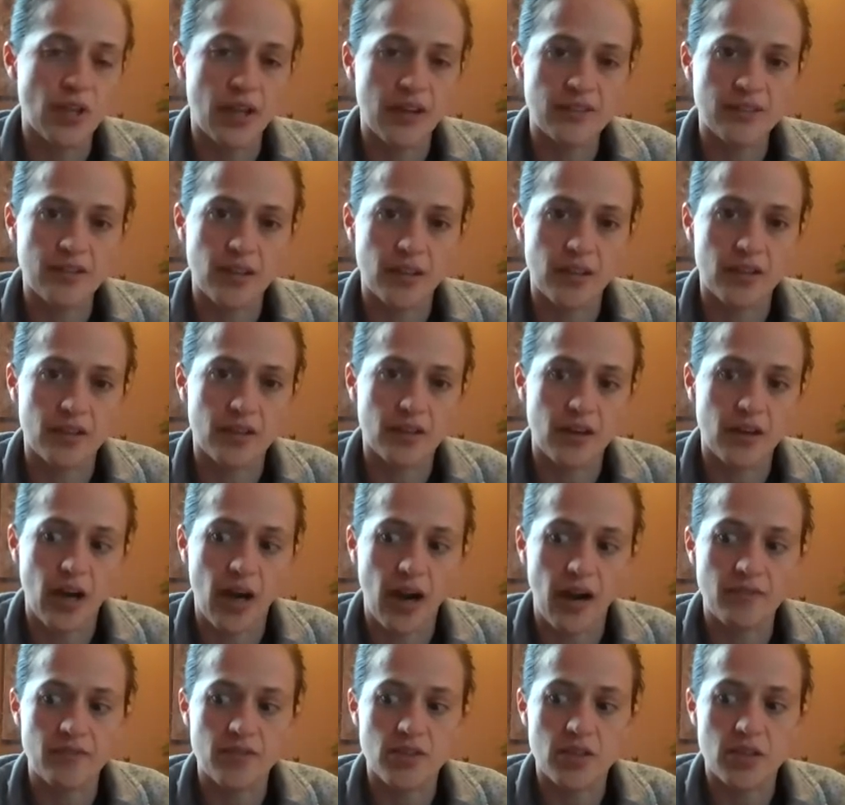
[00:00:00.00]
that center
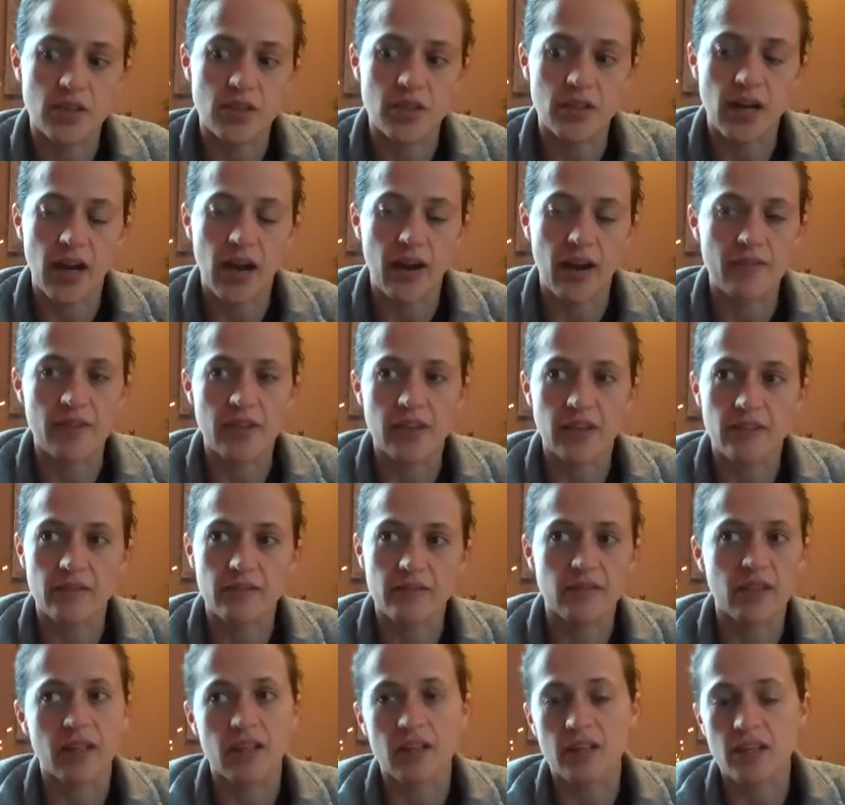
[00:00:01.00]
after
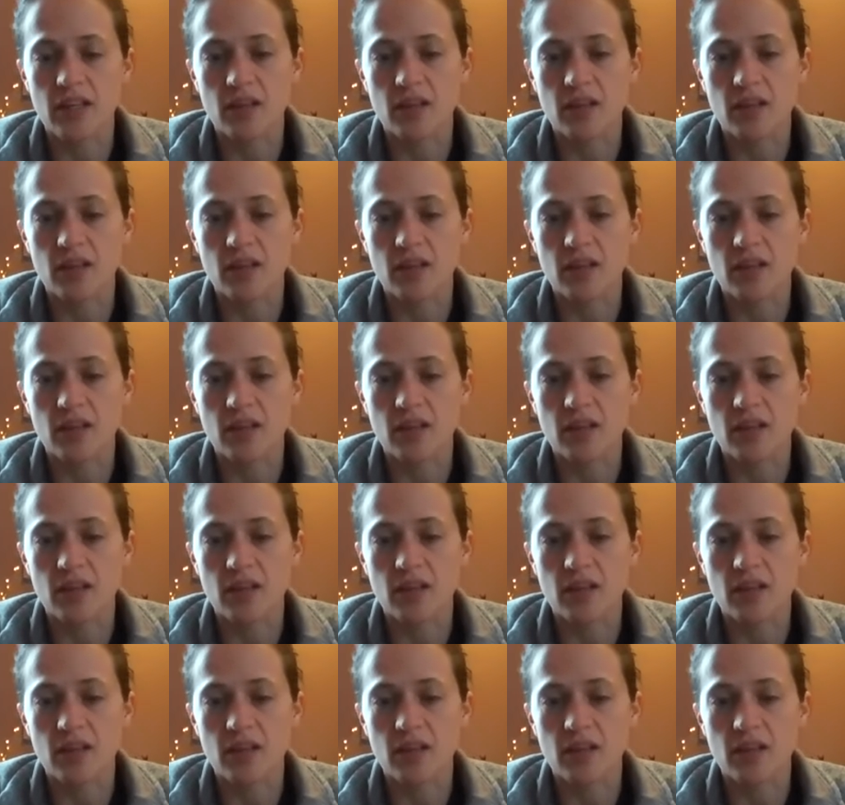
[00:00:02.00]
having like